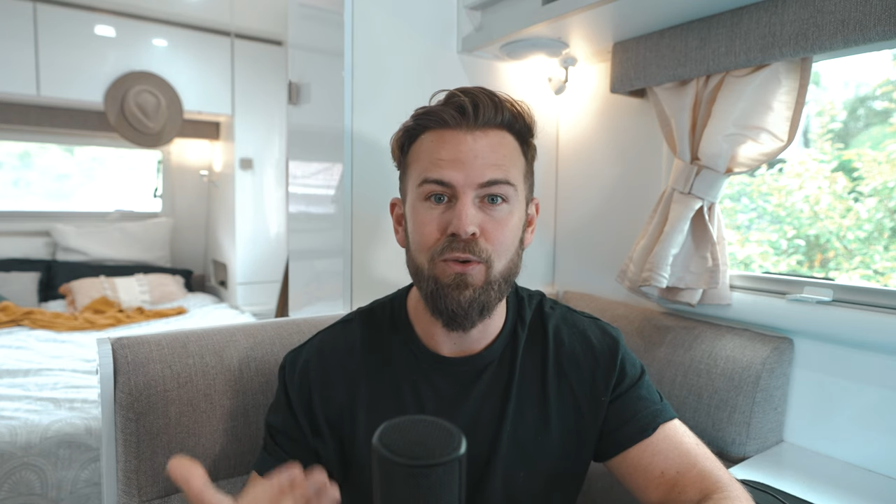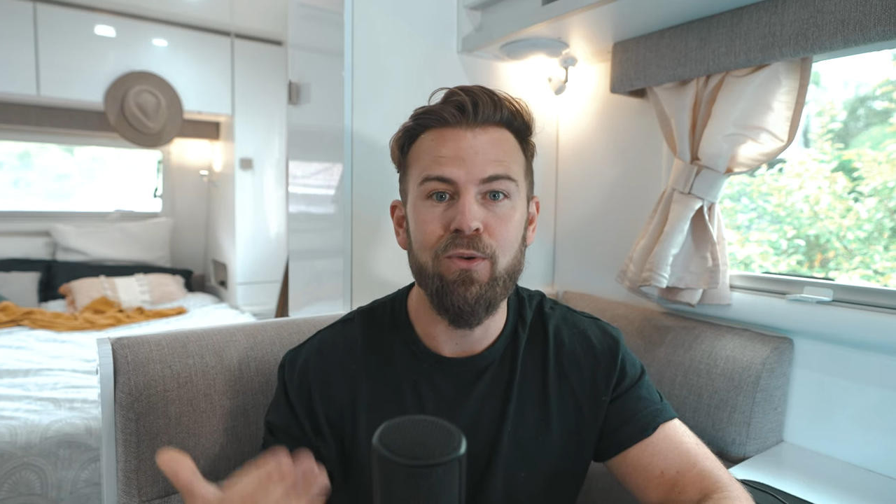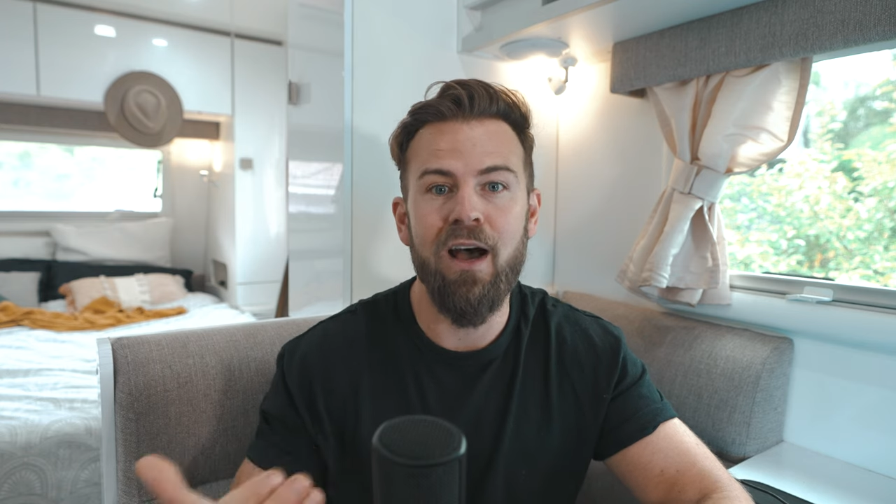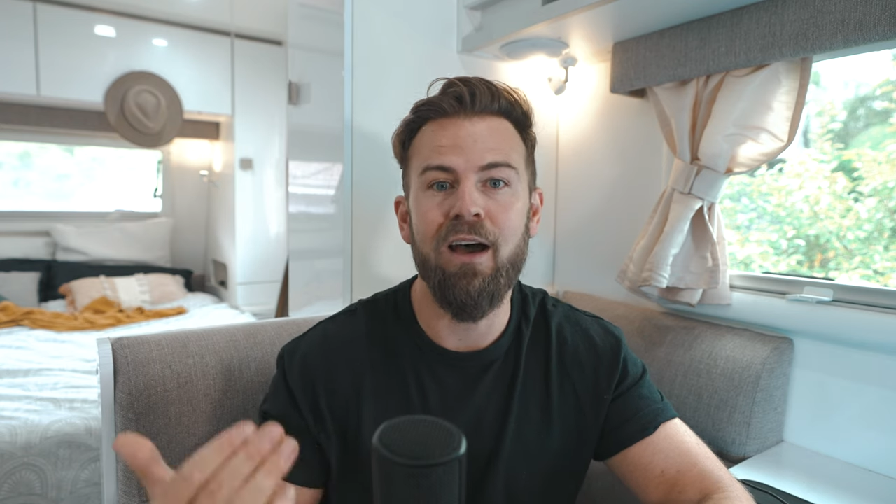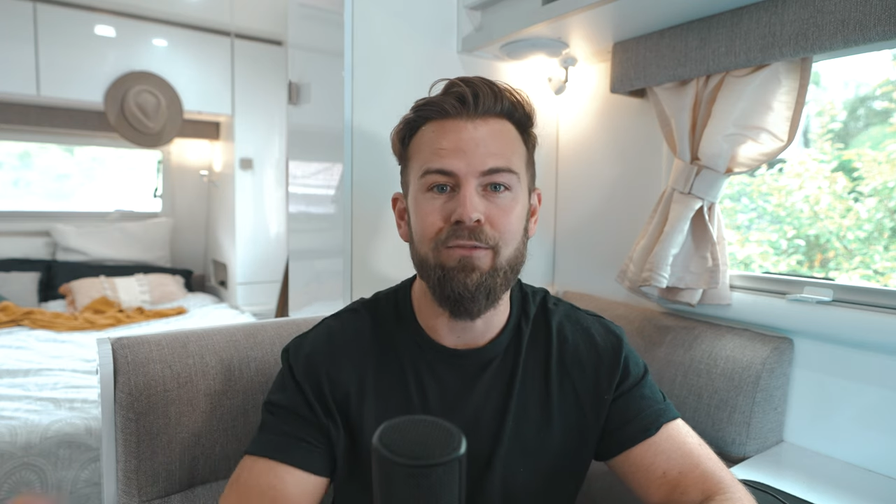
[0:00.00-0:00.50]

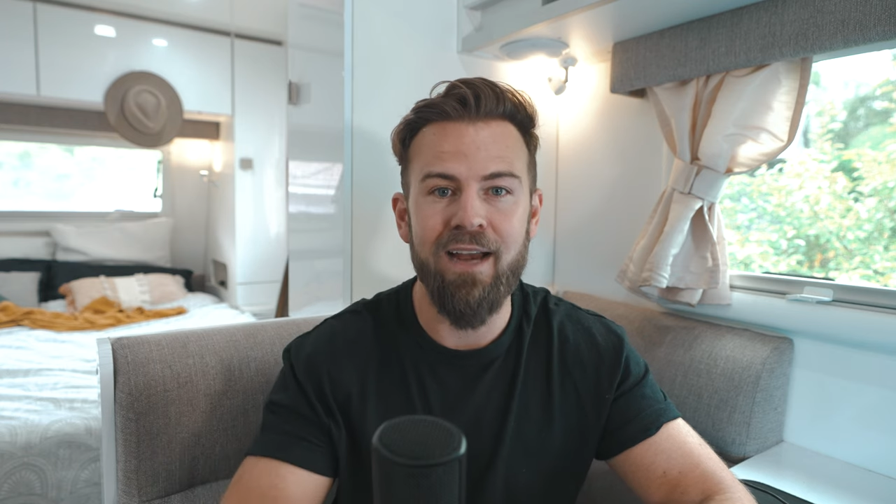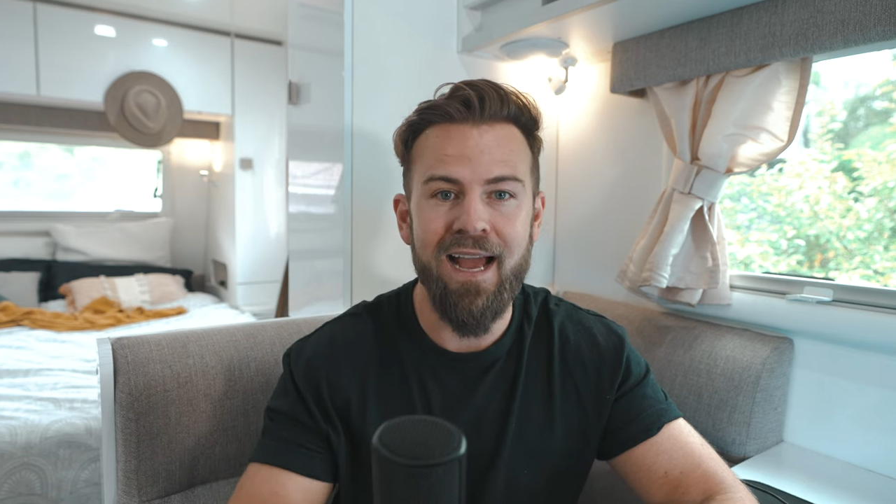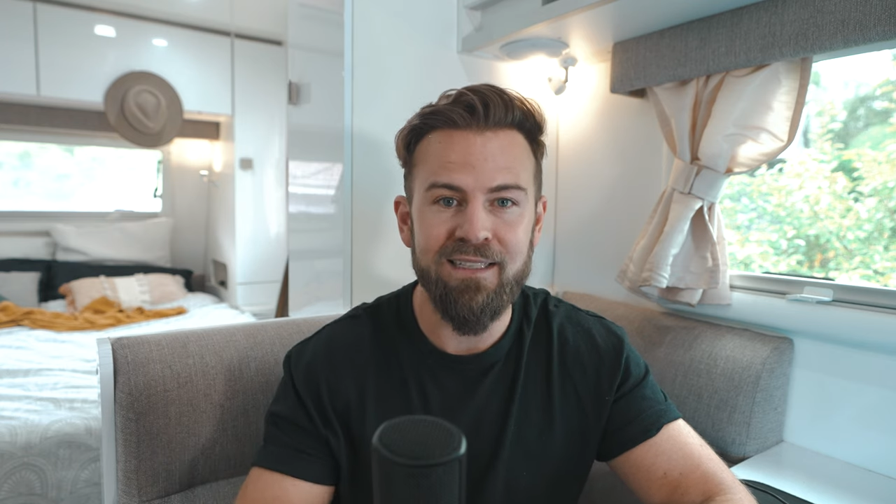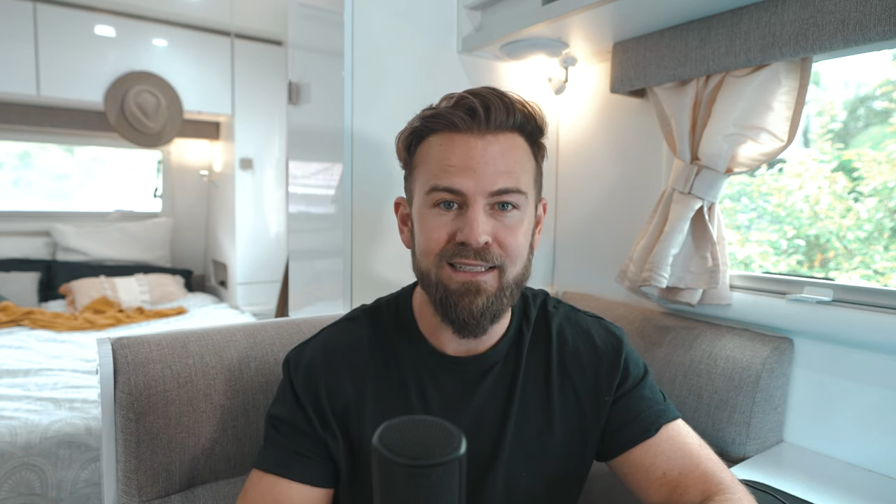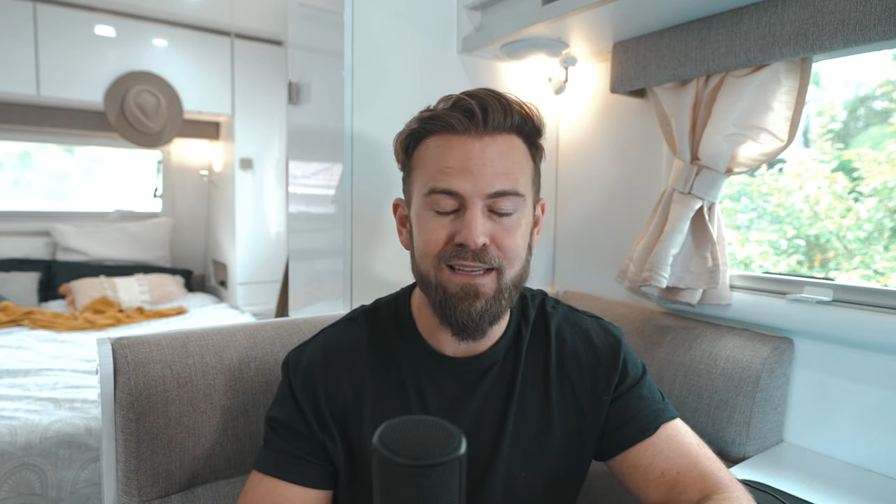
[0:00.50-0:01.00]
can't
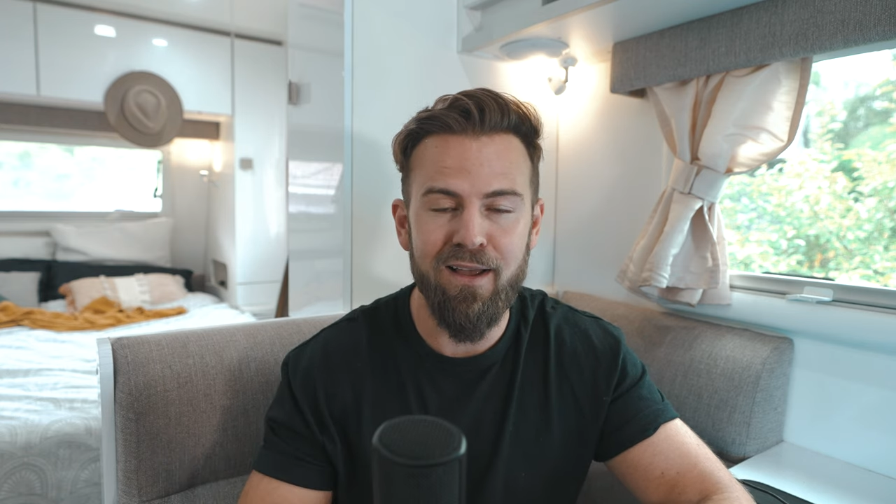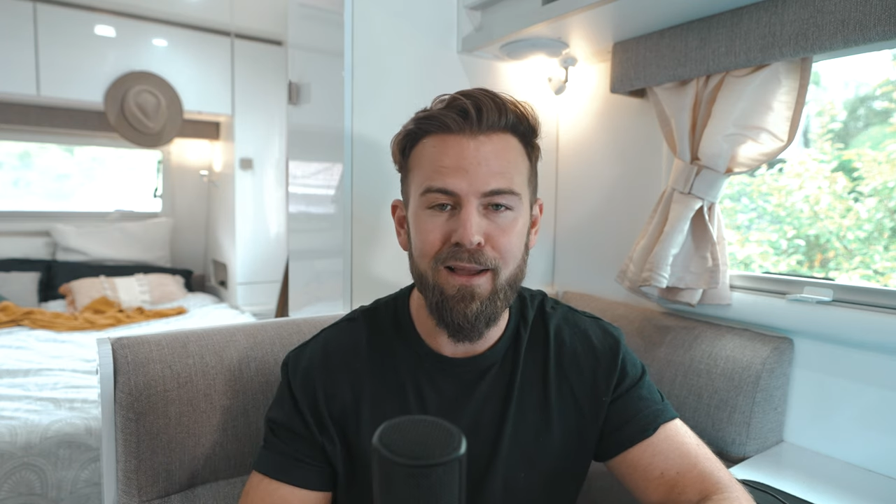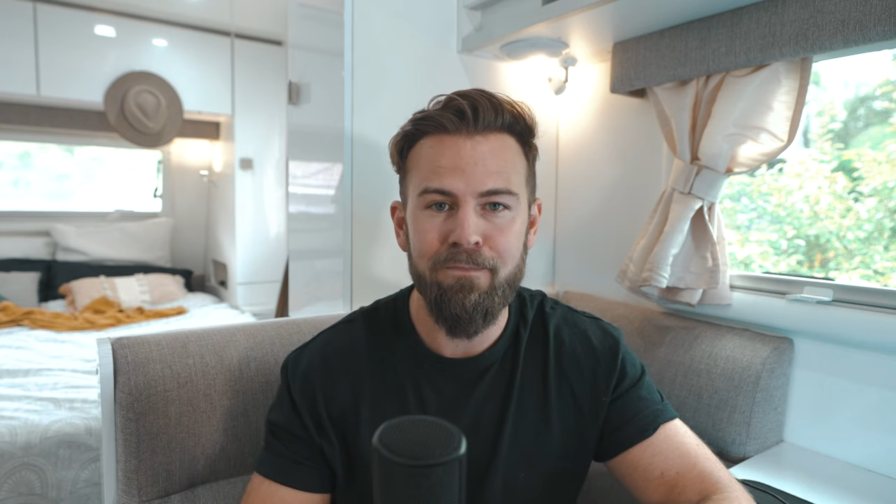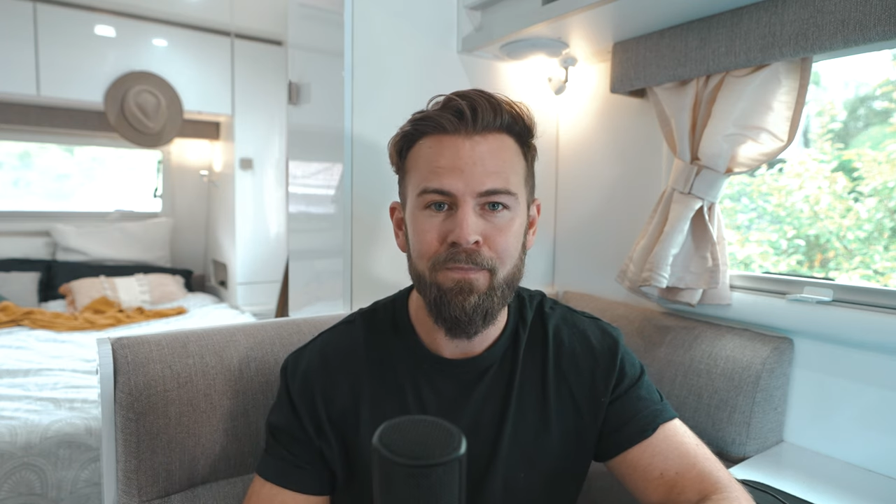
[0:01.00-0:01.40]
react in time.